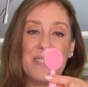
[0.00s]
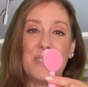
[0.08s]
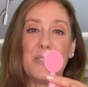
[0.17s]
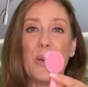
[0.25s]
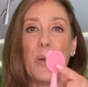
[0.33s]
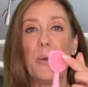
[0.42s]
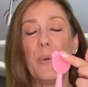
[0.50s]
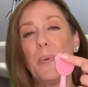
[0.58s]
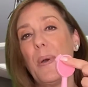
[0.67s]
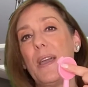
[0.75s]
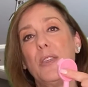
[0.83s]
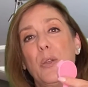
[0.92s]

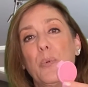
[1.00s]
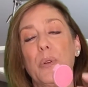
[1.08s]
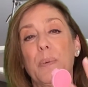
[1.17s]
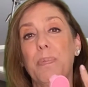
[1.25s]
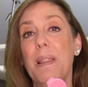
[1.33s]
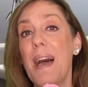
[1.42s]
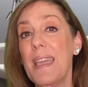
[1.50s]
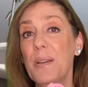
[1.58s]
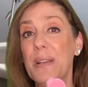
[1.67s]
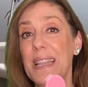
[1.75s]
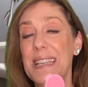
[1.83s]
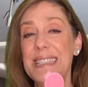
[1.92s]
So you would apply your
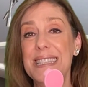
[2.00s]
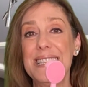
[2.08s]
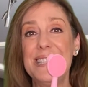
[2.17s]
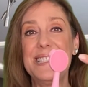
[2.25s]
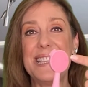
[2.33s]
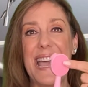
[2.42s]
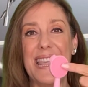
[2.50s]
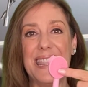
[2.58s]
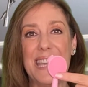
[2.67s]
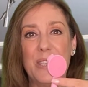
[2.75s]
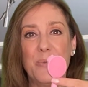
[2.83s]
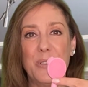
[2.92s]
cleansers and
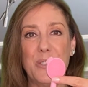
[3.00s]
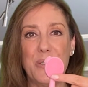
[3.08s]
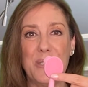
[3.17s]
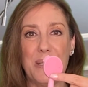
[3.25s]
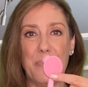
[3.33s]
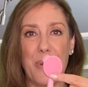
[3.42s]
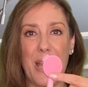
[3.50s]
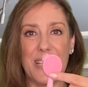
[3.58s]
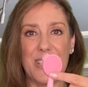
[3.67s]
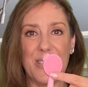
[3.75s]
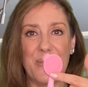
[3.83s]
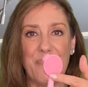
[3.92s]
then you would use the
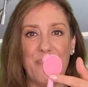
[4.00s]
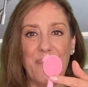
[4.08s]
brush.